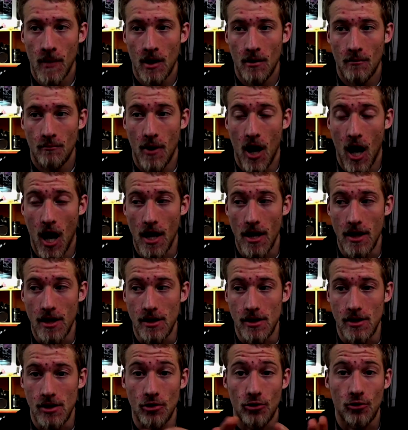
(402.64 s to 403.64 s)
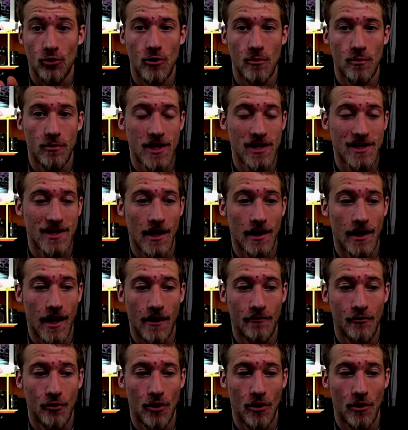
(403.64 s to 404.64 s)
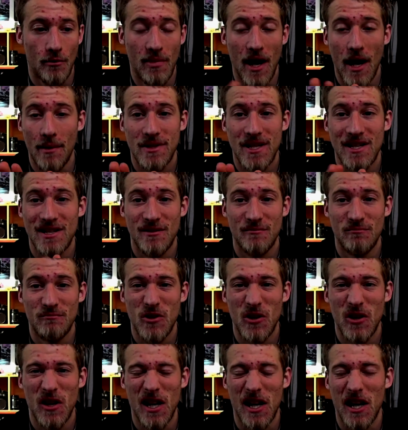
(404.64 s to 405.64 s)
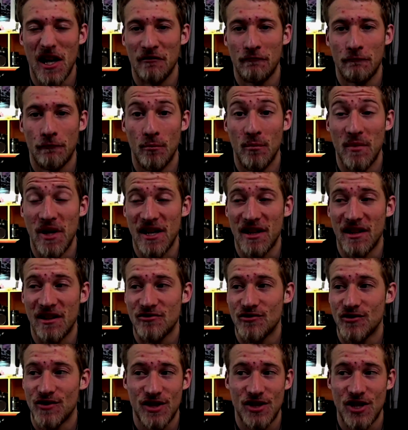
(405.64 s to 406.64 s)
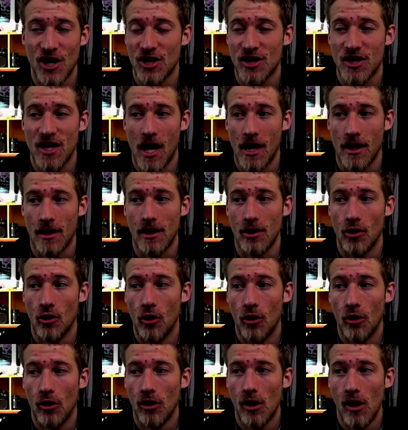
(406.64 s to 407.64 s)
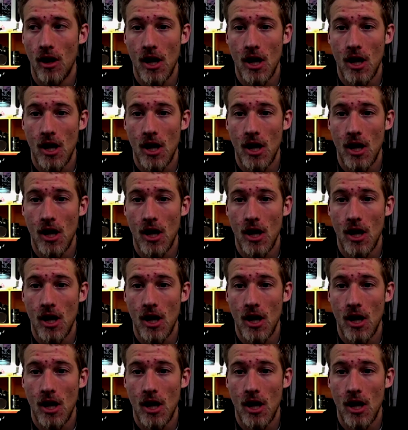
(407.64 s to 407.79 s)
my youth group decided to have a baptism sort of thing, and for me this was just like the whole,